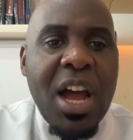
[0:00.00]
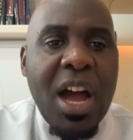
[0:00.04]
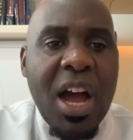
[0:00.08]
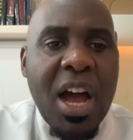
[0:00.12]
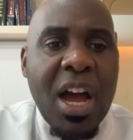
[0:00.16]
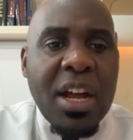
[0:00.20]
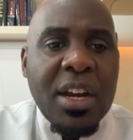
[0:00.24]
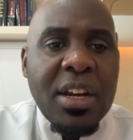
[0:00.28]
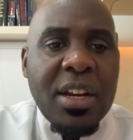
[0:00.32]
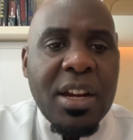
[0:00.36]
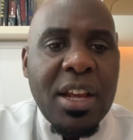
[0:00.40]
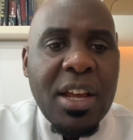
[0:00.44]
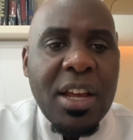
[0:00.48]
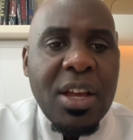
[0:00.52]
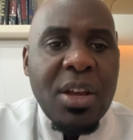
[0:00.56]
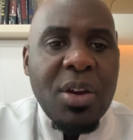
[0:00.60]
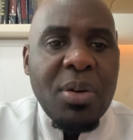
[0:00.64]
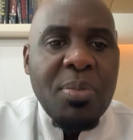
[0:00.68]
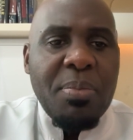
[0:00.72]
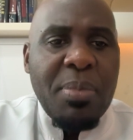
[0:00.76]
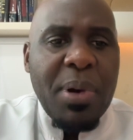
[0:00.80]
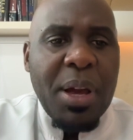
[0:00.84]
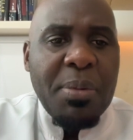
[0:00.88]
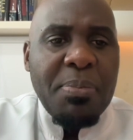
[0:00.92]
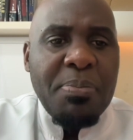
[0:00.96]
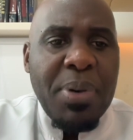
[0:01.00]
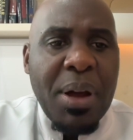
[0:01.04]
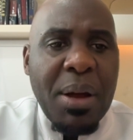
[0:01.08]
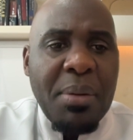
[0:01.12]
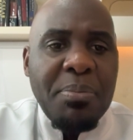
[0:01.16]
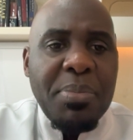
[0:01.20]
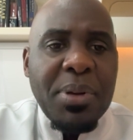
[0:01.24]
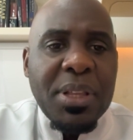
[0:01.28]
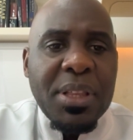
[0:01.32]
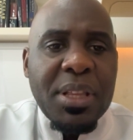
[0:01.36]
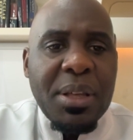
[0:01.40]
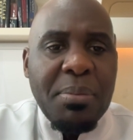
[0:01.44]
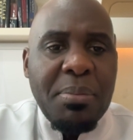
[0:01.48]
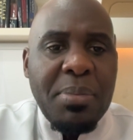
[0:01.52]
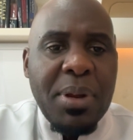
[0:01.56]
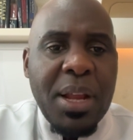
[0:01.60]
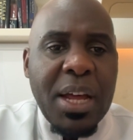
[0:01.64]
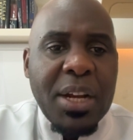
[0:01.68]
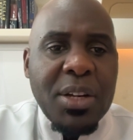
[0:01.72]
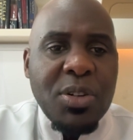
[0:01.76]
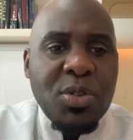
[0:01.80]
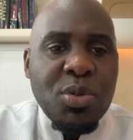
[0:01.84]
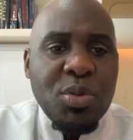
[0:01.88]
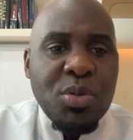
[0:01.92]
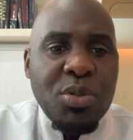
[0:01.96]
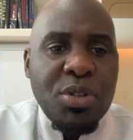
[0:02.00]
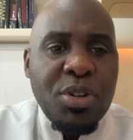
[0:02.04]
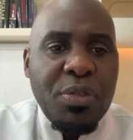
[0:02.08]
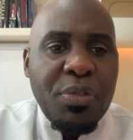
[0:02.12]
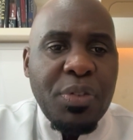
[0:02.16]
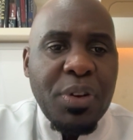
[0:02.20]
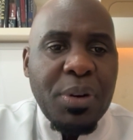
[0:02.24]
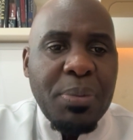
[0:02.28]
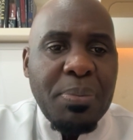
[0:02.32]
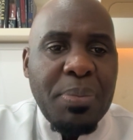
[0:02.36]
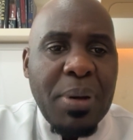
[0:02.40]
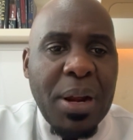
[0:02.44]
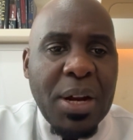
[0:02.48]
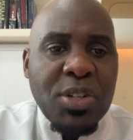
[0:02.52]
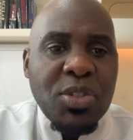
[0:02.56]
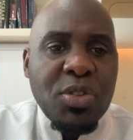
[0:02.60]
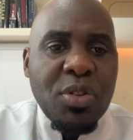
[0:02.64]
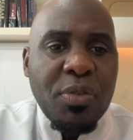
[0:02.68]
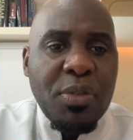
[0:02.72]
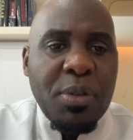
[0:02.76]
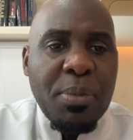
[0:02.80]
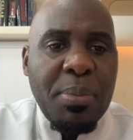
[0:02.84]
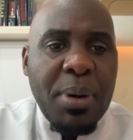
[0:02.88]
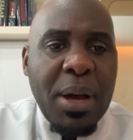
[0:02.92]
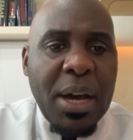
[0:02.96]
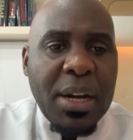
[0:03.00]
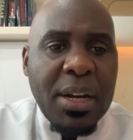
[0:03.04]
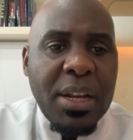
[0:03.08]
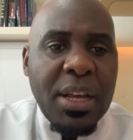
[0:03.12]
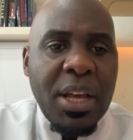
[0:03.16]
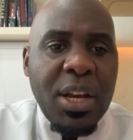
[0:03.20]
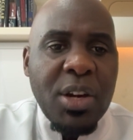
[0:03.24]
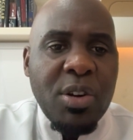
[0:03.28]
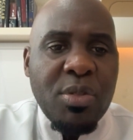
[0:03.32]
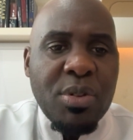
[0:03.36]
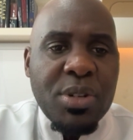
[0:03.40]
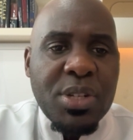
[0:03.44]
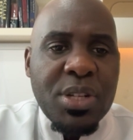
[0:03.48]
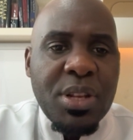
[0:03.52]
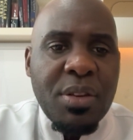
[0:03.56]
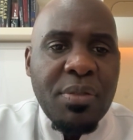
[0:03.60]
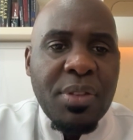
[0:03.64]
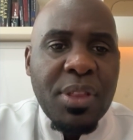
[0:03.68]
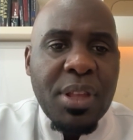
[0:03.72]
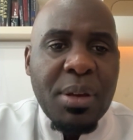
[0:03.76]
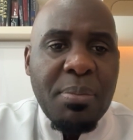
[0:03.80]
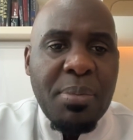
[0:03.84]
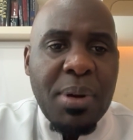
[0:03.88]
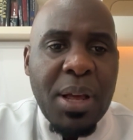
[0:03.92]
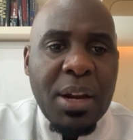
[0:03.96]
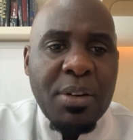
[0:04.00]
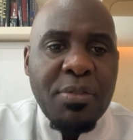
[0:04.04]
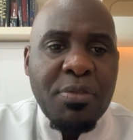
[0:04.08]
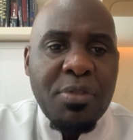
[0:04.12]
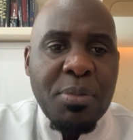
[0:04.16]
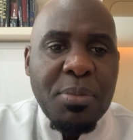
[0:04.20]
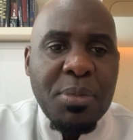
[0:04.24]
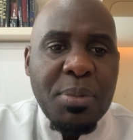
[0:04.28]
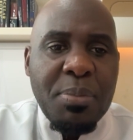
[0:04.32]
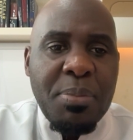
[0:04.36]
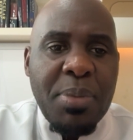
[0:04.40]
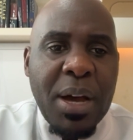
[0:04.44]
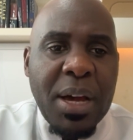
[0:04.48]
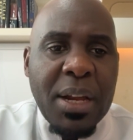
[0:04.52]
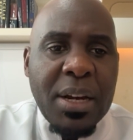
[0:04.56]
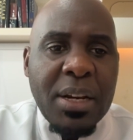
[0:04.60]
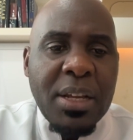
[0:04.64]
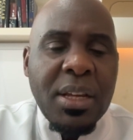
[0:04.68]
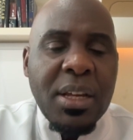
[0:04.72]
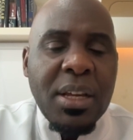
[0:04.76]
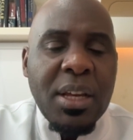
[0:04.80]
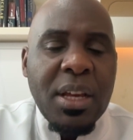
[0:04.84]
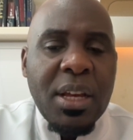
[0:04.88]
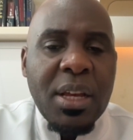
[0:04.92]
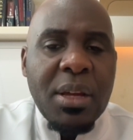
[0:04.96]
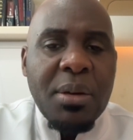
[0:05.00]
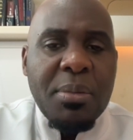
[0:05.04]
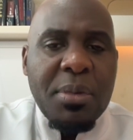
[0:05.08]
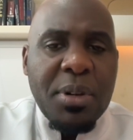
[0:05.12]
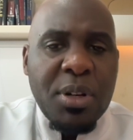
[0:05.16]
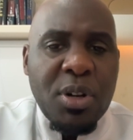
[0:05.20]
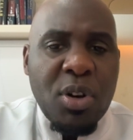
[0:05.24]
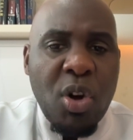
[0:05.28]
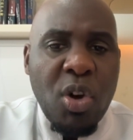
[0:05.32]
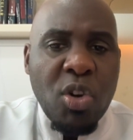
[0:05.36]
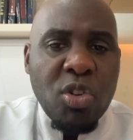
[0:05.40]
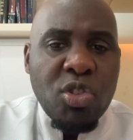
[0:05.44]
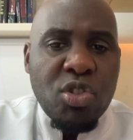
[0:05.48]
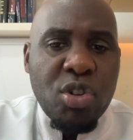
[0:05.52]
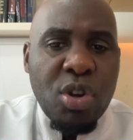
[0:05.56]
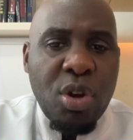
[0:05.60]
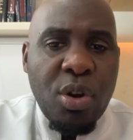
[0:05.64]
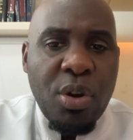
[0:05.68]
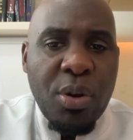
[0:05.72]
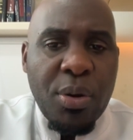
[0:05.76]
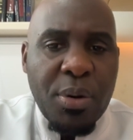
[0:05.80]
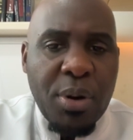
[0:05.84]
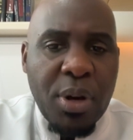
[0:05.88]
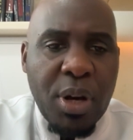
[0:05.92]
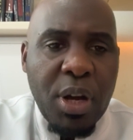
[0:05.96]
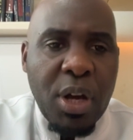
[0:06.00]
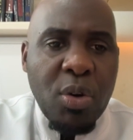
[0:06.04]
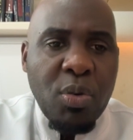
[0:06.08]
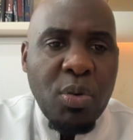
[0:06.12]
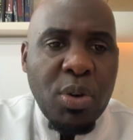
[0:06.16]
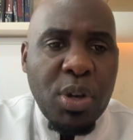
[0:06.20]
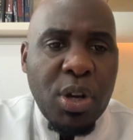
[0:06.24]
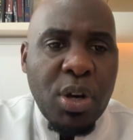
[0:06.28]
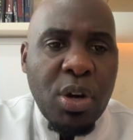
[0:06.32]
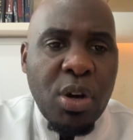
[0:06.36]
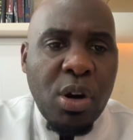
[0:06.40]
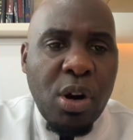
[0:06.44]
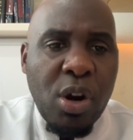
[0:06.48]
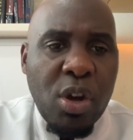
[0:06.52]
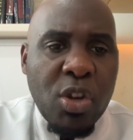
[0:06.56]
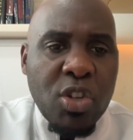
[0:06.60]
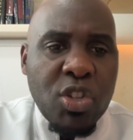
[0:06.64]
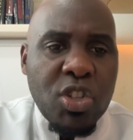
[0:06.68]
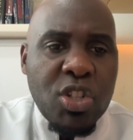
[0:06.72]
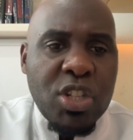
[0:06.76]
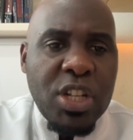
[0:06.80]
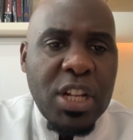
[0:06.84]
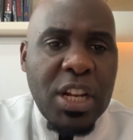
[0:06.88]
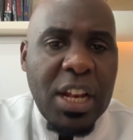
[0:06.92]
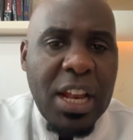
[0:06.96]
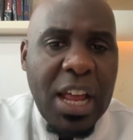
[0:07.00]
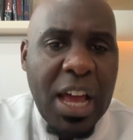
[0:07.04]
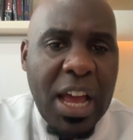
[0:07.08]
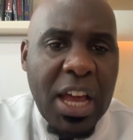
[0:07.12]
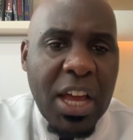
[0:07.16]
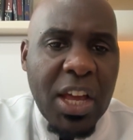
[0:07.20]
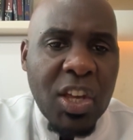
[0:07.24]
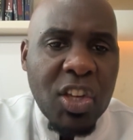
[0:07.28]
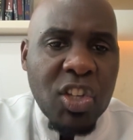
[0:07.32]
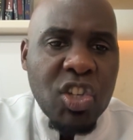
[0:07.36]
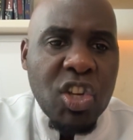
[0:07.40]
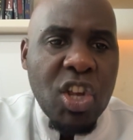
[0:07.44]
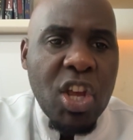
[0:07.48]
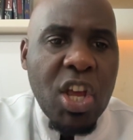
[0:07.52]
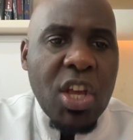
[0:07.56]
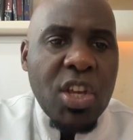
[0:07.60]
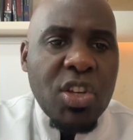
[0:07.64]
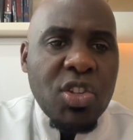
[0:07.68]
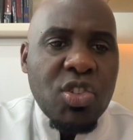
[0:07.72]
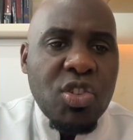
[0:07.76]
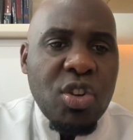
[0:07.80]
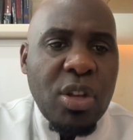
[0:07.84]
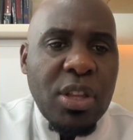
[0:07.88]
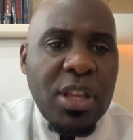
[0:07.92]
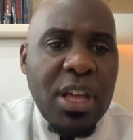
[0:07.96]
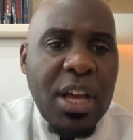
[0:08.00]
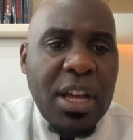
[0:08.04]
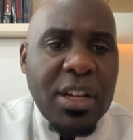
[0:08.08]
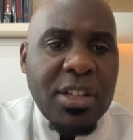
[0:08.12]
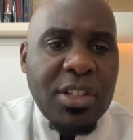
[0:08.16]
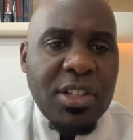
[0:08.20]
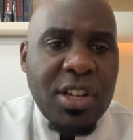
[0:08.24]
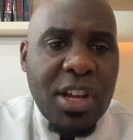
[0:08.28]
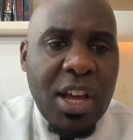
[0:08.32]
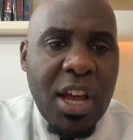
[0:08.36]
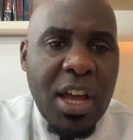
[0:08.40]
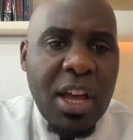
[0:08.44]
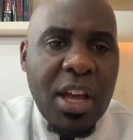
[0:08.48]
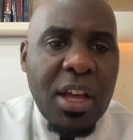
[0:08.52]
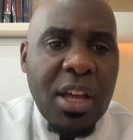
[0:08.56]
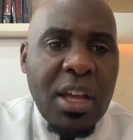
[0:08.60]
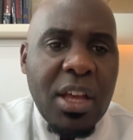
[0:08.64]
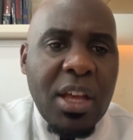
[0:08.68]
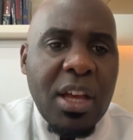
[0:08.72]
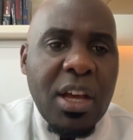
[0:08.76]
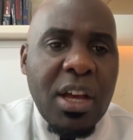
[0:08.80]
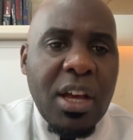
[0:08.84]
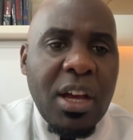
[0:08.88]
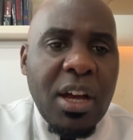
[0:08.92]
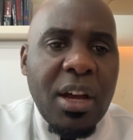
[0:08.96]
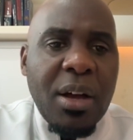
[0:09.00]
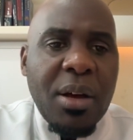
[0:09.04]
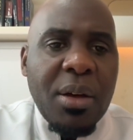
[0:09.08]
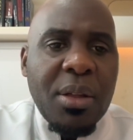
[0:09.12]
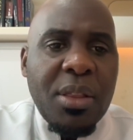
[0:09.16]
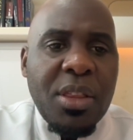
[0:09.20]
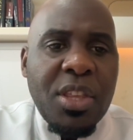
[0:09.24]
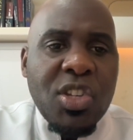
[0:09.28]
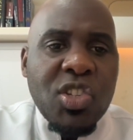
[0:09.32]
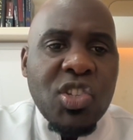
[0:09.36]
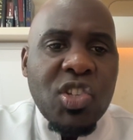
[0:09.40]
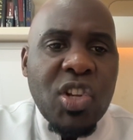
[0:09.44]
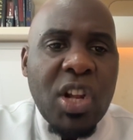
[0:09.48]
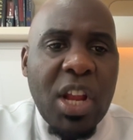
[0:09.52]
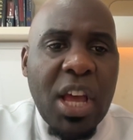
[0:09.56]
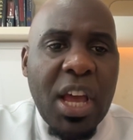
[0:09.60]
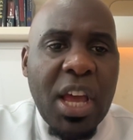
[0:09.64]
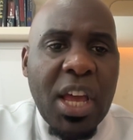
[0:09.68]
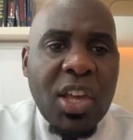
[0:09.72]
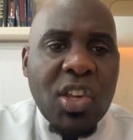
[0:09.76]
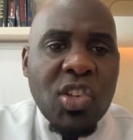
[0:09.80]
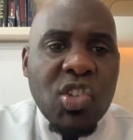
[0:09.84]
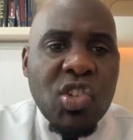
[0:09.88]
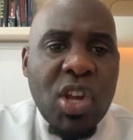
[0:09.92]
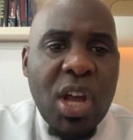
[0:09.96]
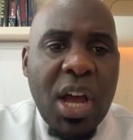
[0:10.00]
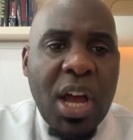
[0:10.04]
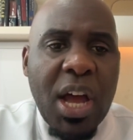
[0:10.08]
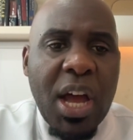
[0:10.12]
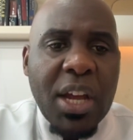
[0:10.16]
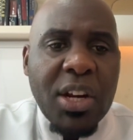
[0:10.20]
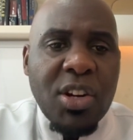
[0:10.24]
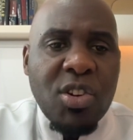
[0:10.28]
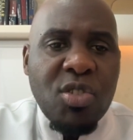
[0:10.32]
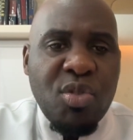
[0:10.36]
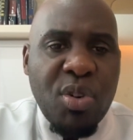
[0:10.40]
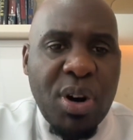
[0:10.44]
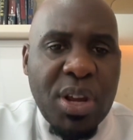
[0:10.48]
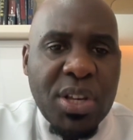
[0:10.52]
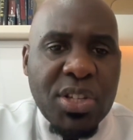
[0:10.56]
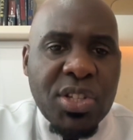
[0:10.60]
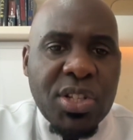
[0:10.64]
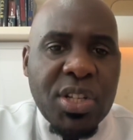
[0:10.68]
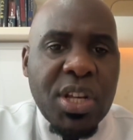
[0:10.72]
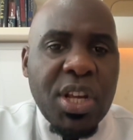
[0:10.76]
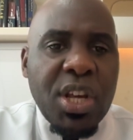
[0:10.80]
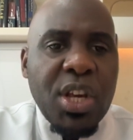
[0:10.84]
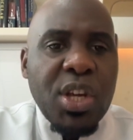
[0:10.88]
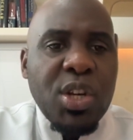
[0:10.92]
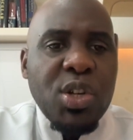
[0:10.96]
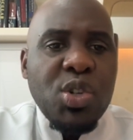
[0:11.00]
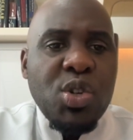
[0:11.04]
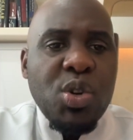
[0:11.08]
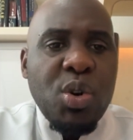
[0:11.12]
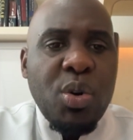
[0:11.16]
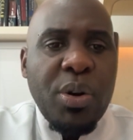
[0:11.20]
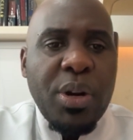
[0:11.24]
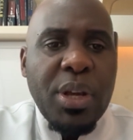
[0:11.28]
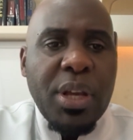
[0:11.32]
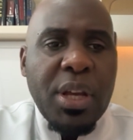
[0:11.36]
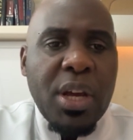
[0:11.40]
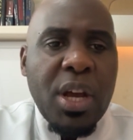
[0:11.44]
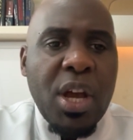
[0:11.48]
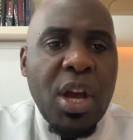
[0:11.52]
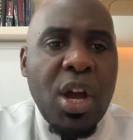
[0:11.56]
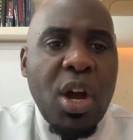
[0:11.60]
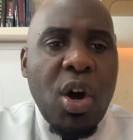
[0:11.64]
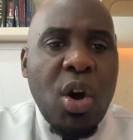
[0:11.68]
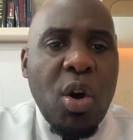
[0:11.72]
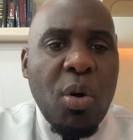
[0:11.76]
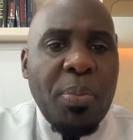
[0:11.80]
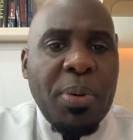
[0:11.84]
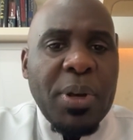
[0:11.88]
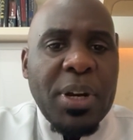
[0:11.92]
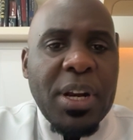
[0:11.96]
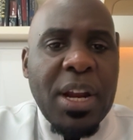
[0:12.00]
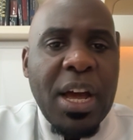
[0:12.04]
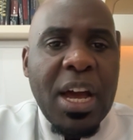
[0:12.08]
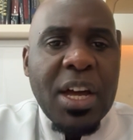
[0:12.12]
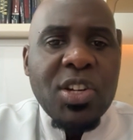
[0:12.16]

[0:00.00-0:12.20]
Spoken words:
heart by pumping the blood to different parts of the body and receiving the blood from the body. And also we close the lungs so that these lungs are addressed during open